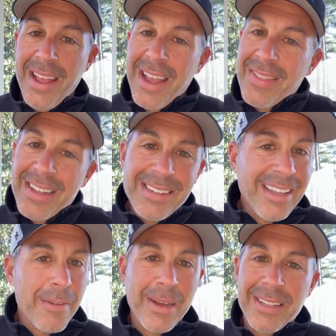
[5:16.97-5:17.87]
And that's a
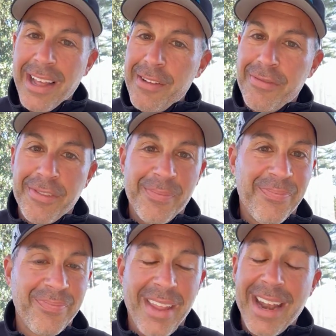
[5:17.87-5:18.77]
lot about life.
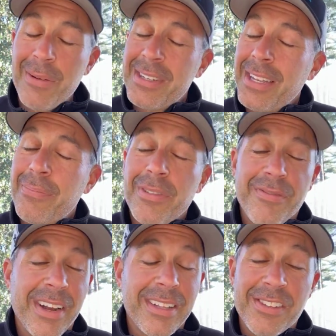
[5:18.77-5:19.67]
And I would say,
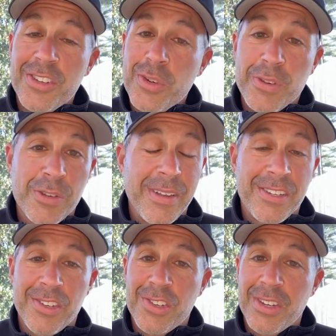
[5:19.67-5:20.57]
frankly, it's a Jewish
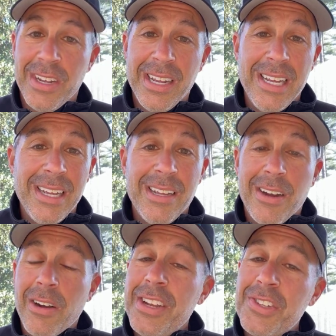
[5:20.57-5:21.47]
message.
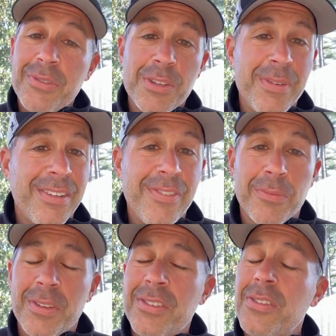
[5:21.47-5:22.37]
Our history has been filled
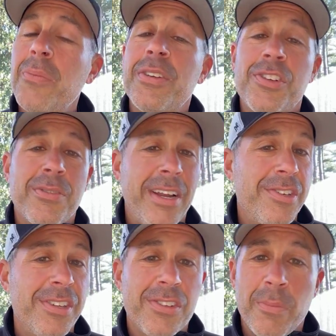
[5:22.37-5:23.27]
with so much
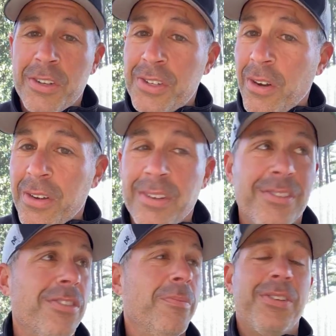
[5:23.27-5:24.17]
tragedy, so much darkness,
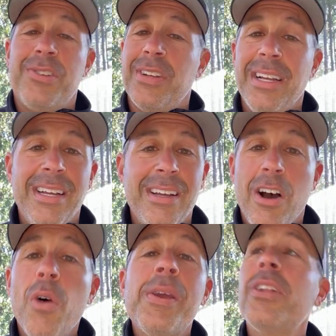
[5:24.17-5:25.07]
so much.
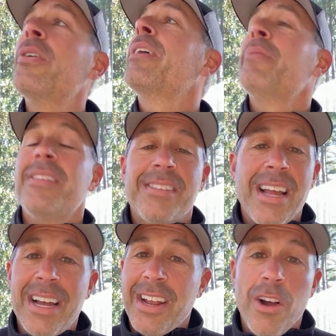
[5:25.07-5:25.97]
All we could look up in the
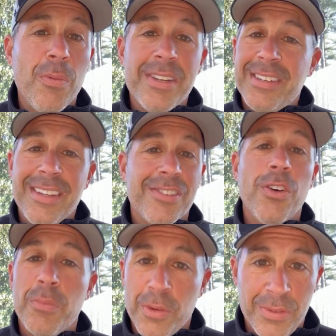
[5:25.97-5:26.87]
sky and all we'd see is
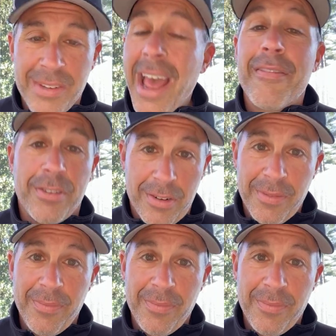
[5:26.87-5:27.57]
no moons, ever.